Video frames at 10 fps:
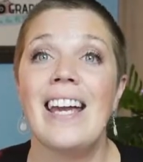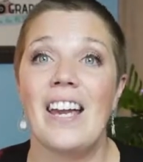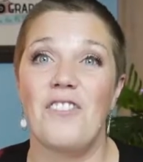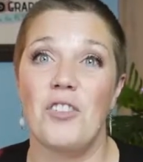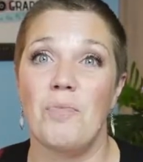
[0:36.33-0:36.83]

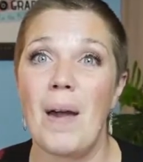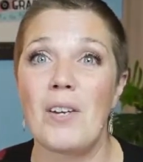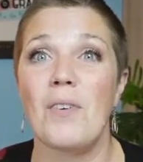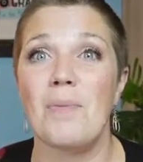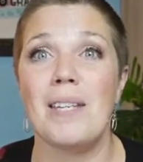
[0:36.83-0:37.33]
If you've
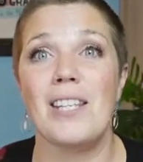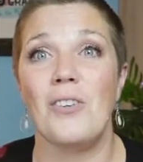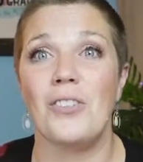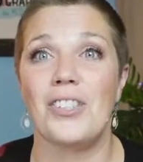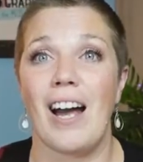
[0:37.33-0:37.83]
been with me the
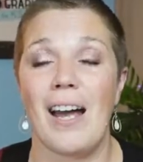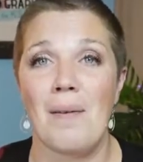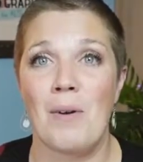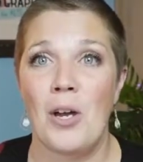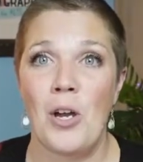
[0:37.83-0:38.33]
whole
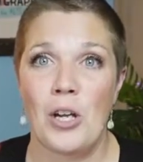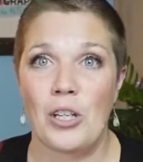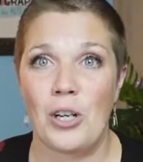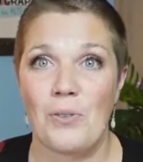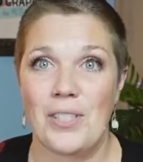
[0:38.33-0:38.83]
time,
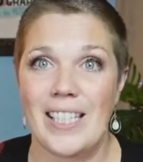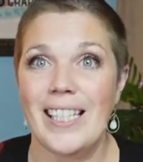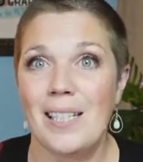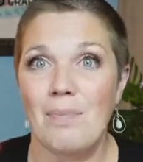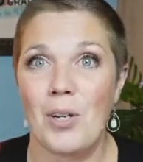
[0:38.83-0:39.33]
go
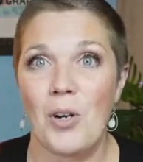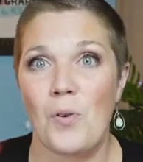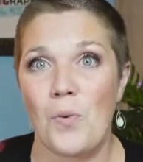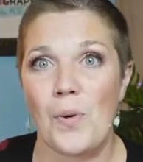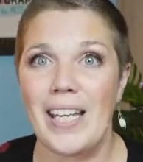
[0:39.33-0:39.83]
team,
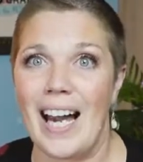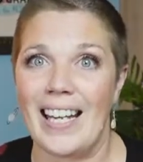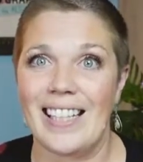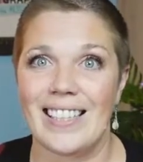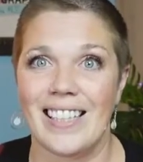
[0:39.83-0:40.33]
we got
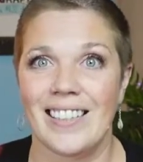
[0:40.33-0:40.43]
it.